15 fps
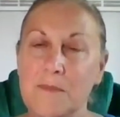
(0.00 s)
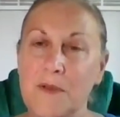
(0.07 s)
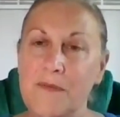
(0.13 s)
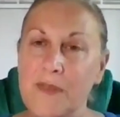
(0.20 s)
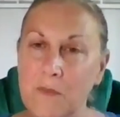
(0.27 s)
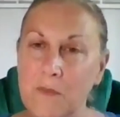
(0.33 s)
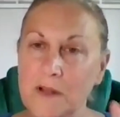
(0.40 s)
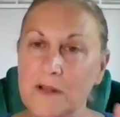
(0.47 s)

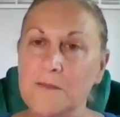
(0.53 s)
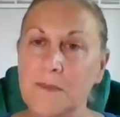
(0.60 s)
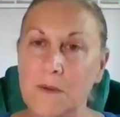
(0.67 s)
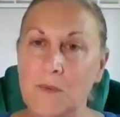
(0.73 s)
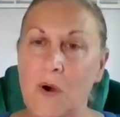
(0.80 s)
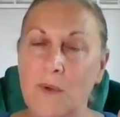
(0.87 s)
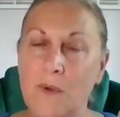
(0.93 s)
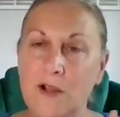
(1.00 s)
but there will
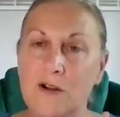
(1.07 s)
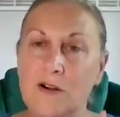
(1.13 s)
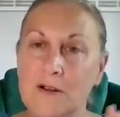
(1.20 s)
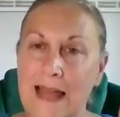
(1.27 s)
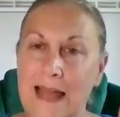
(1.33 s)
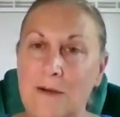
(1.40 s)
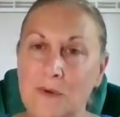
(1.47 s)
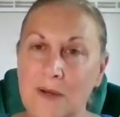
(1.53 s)
be what we
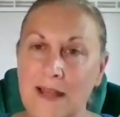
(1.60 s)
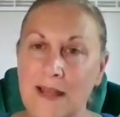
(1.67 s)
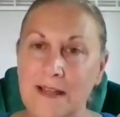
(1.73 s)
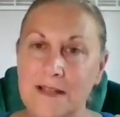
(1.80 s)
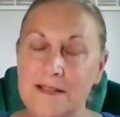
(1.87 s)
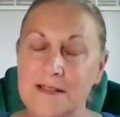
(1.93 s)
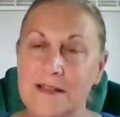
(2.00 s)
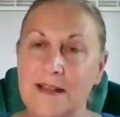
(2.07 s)
call
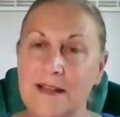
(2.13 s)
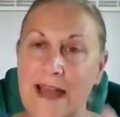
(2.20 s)
outliers.